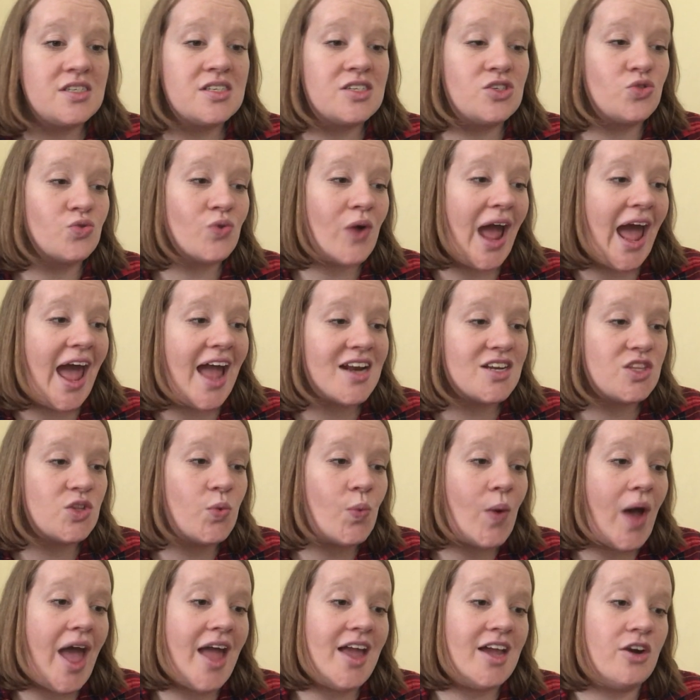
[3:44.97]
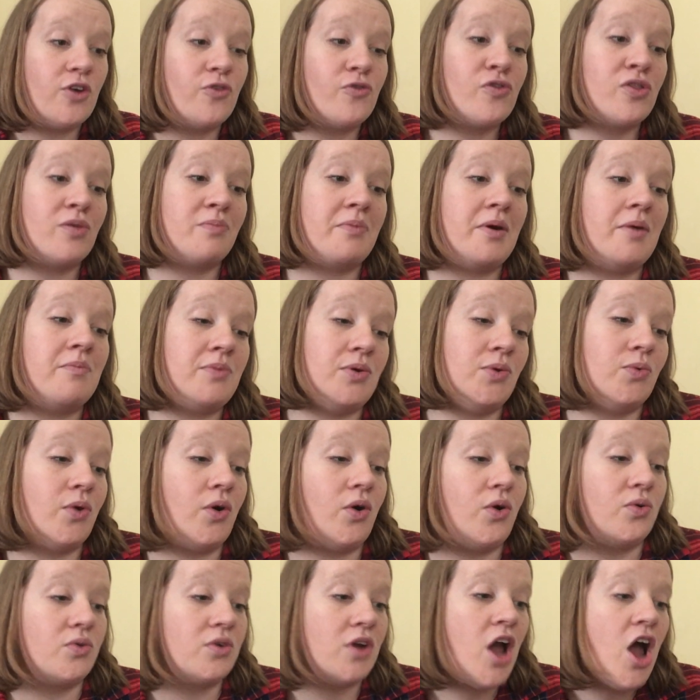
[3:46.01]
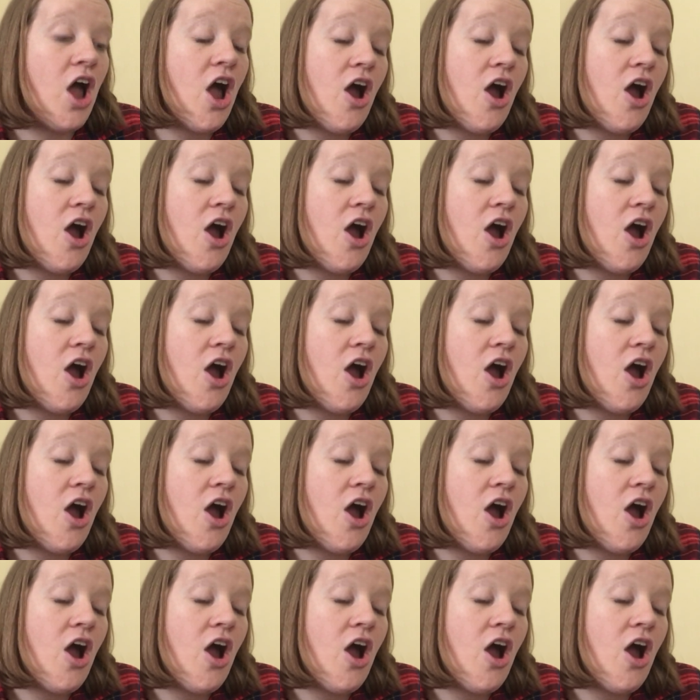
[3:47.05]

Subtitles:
dragged the wagon over the bumpy road.